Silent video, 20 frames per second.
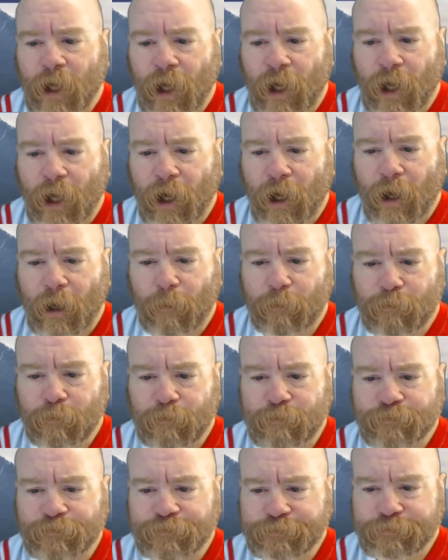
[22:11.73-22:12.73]

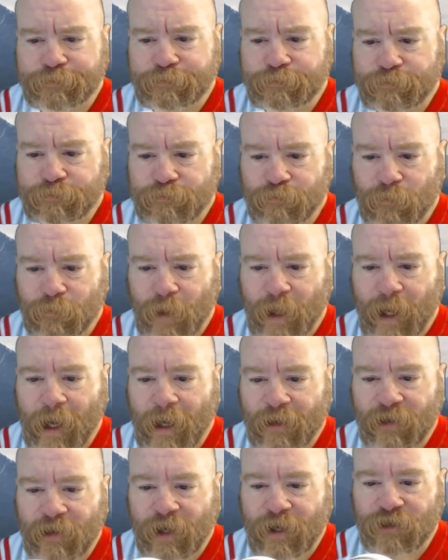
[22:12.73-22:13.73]

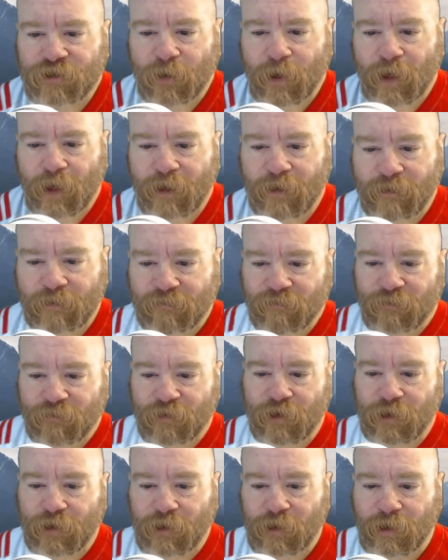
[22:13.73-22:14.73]
Yeah, thanks, Ron,
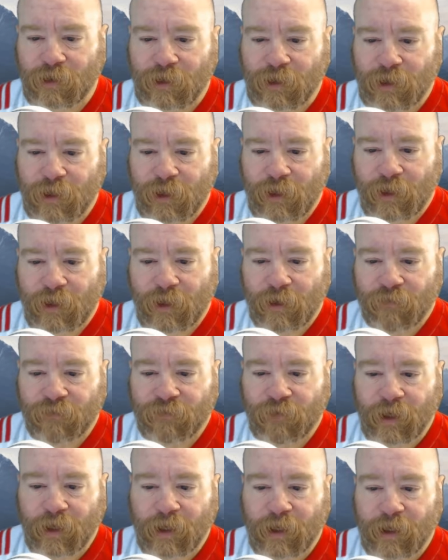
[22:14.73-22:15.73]
for
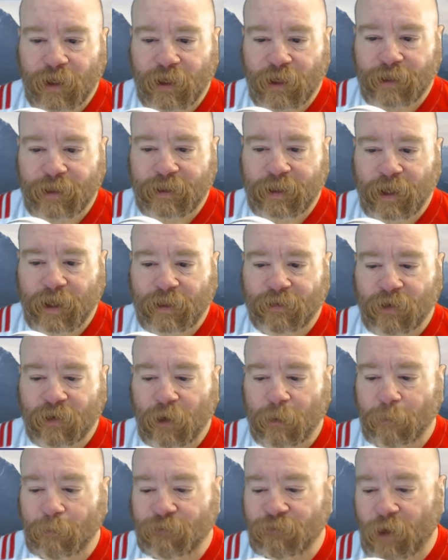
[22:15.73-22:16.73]
saying hit that
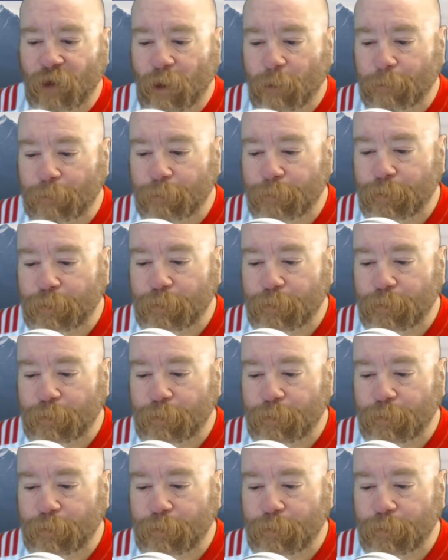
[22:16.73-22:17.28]
thumbs up.